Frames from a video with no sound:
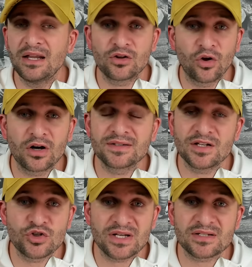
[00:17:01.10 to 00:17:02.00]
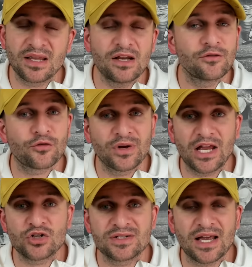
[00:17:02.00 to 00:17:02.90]
Clark, TJ Slayton, free
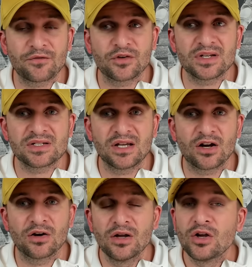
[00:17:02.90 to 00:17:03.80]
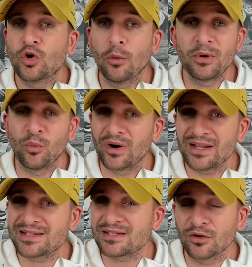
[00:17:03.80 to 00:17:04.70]
agents after this year. Colby Wooden
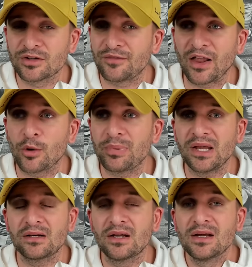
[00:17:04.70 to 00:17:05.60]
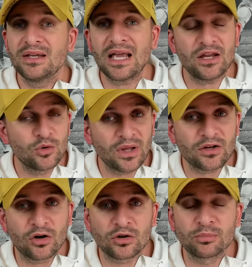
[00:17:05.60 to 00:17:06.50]
still developing. Yeah, you like
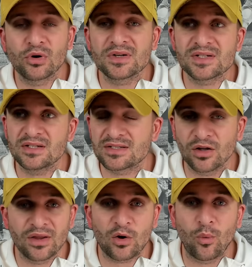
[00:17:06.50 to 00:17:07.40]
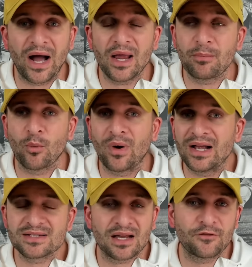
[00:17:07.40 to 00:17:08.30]
Carl Brooks. You still like Wyatt, but
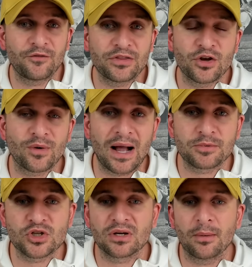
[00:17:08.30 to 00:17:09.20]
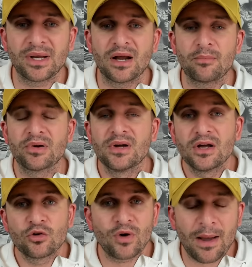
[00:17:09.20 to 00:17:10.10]
Wyatt's got a 5th-year option coming up.
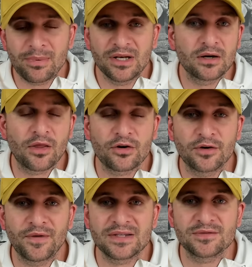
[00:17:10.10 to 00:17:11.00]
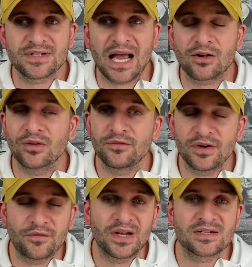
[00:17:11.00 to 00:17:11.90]
Grabbing another defensive tackle, even
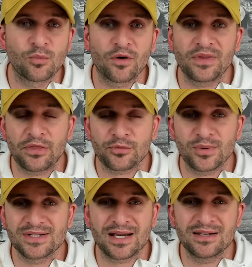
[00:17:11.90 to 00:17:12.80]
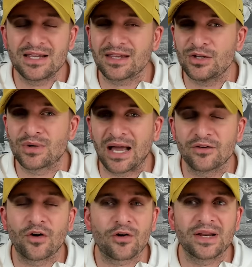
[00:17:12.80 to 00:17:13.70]
if it is more of that 3 technique that you kind of
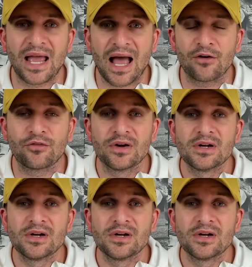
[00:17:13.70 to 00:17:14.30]
already have.